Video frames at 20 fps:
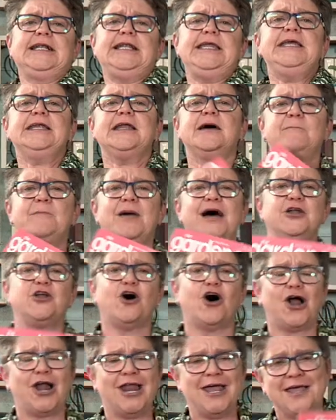Clean up, my
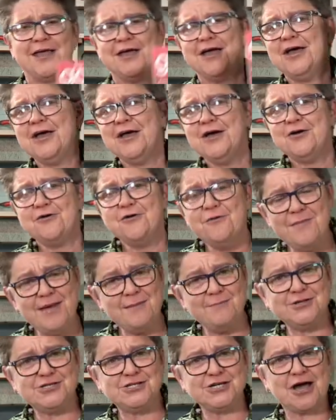darling.
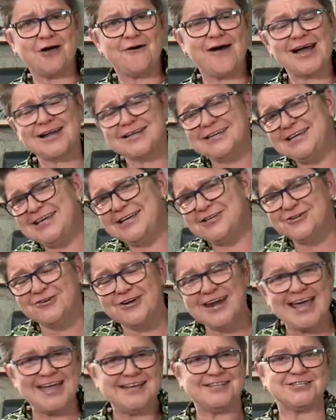Remember to go out and get your
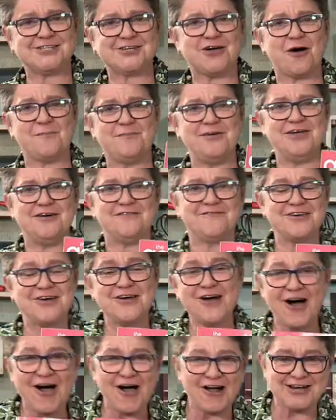latest copy of The
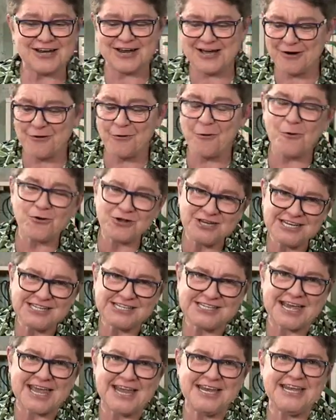Gardener or Die
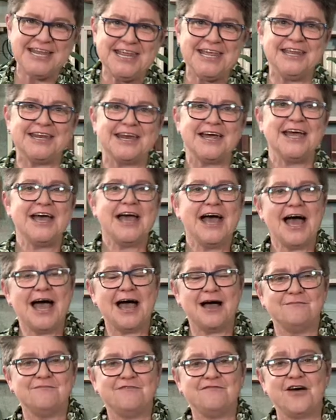Tuinier,
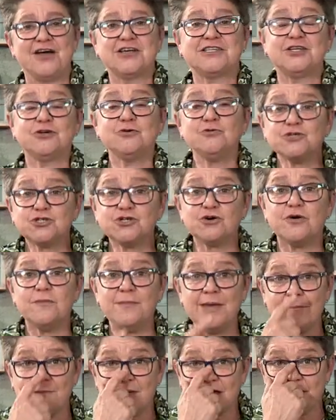um, folks. And also
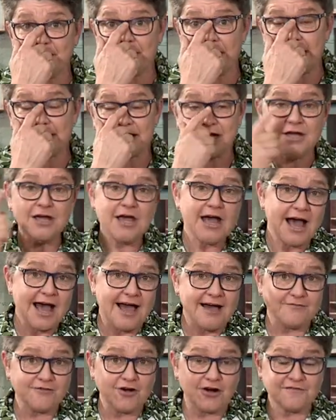remember that
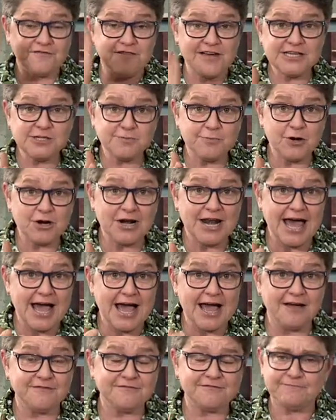I've got Facebook
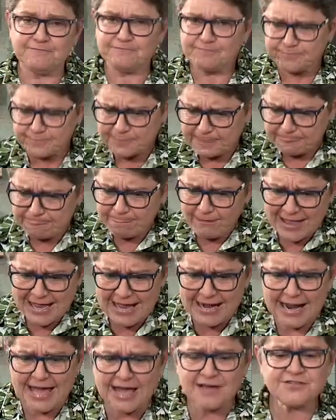Live, a
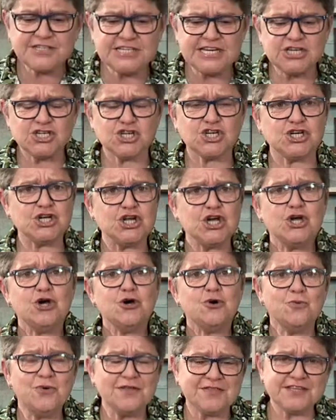live session
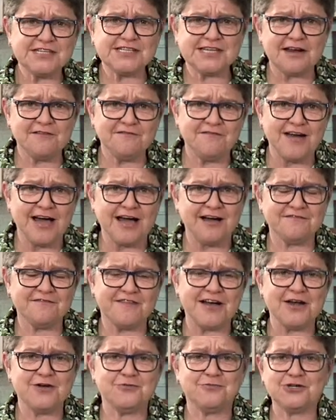with the Sunflower
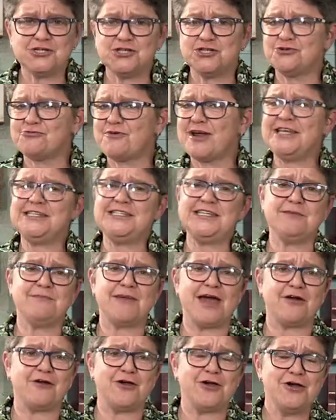Fund, which is raising
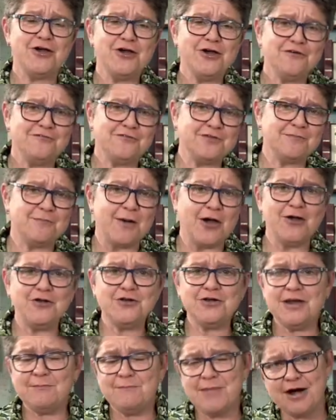marrow for the
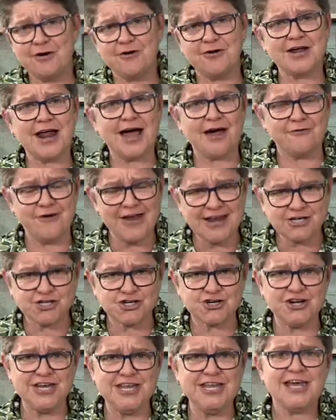Bone Marrow
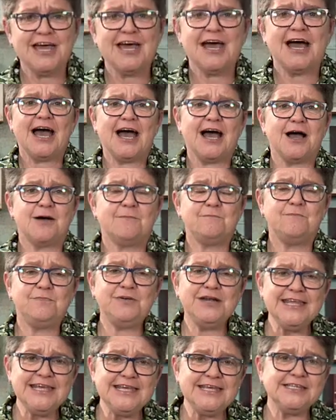Directory. Um,
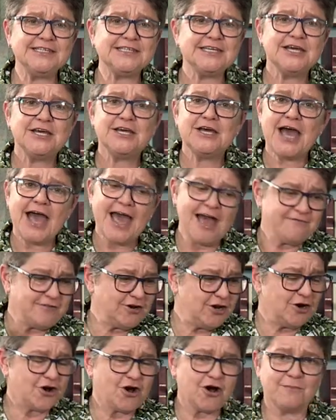please have a
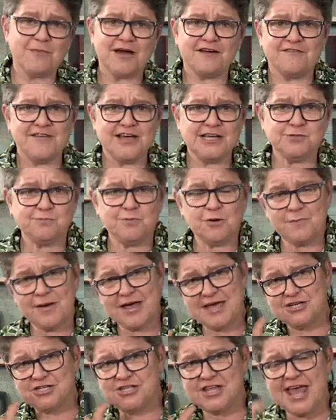look on my Facebook
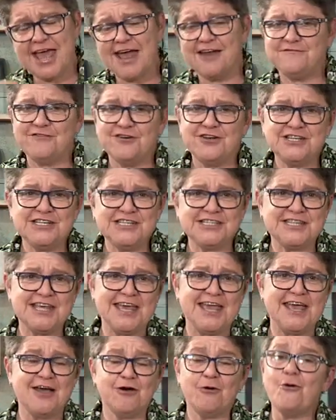page. The advert is
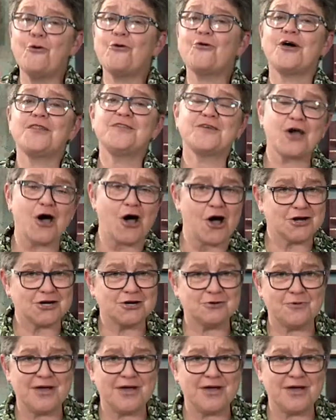there or on the Gardener